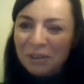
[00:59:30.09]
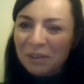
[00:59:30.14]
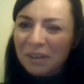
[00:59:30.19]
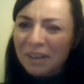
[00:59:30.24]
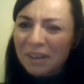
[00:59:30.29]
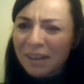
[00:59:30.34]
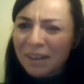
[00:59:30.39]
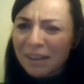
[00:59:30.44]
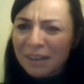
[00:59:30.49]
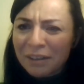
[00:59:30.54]
A
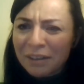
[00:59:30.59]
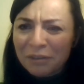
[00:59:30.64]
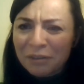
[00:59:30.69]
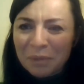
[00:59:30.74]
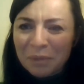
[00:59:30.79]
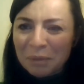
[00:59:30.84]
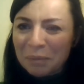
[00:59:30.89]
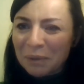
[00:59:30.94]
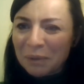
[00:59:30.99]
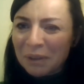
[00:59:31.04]
lot of
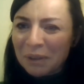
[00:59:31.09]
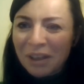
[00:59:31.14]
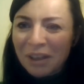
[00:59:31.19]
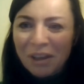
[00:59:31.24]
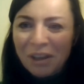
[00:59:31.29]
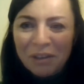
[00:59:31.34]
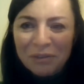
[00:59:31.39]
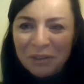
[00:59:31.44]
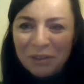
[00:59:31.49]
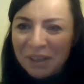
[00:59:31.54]
people
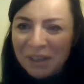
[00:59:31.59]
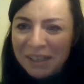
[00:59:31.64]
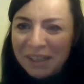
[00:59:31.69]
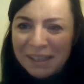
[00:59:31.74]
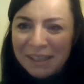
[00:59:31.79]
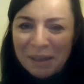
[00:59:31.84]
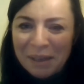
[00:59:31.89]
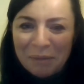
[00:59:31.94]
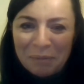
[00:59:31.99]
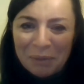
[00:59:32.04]
love your
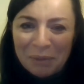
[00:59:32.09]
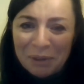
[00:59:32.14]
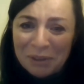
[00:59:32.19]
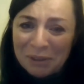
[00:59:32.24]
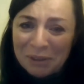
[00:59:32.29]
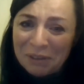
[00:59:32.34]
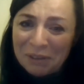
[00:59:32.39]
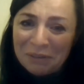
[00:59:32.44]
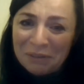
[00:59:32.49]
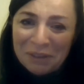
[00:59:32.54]
example.
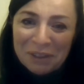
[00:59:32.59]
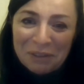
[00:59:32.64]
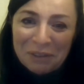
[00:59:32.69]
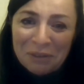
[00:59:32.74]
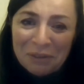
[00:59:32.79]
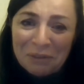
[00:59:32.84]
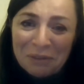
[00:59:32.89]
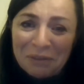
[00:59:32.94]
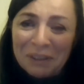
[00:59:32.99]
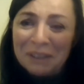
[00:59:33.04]
So even if
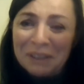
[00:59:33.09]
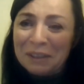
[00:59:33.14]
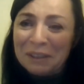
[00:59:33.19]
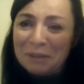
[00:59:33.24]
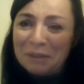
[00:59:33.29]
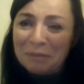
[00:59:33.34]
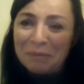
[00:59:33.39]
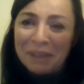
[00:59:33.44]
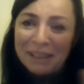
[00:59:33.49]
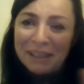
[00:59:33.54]
you feel a little
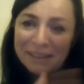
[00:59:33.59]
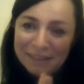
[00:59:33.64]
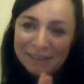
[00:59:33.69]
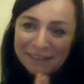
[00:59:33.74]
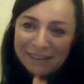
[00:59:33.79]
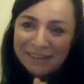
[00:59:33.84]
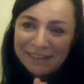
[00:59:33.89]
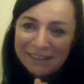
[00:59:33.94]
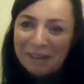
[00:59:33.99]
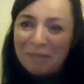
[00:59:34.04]
bit
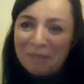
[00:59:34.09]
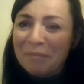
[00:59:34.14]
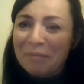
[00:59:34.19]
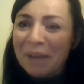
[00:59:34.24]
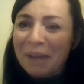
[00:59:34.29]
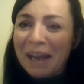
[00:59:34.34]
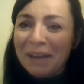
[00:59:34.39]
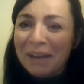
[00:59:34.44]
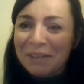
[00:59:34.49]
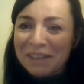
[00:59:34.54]

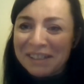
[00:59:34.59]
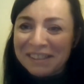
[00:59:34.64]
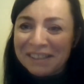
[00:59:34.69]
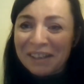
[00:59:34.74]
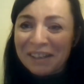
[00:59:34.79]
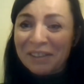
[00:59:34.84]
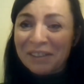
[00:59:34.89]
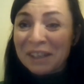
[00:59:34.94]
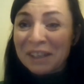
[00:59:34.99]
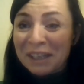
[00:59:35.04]
embarrassed,
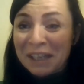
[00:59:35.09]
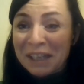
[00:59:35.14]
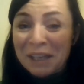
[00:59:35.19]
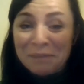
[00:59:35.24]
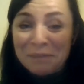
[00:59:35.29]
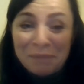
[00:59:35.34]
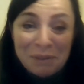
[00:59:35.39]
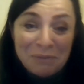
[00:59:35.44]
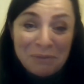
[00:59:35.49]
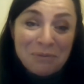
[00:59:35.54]
I think it has
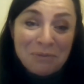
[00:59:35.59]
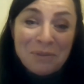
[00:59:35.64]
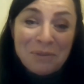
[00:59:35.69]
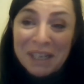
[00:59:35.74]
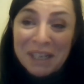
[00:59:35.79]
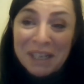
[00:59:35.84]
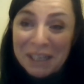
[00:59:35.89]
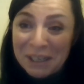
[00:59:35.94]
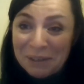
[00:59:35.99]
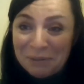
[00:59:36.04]
been
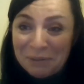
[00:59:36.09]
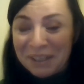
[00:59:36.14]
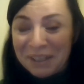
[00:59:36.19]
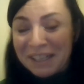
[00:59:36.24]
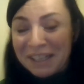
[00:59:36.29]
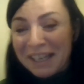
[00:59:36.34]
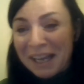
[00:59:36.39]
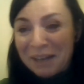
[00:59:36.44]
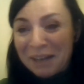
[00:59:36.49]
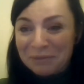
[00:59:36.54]
really,
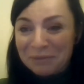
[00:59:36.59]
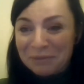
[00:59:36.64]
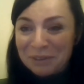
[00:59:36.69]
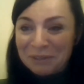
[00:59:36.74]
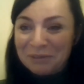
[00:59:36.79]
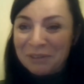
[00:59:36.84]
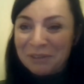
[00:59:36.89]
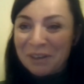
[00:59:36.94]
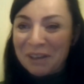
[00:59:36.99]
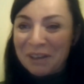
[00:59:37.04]
really helpful
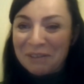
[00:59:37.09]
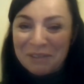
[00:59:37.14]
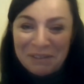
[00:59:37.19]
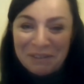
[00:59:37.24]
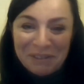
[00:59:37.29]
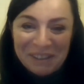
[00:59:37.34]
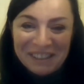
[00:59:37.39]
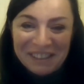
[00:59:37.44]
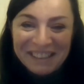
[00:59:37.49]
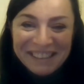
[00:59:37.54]
for
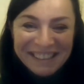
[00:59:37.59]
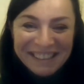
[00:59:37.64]
everyone.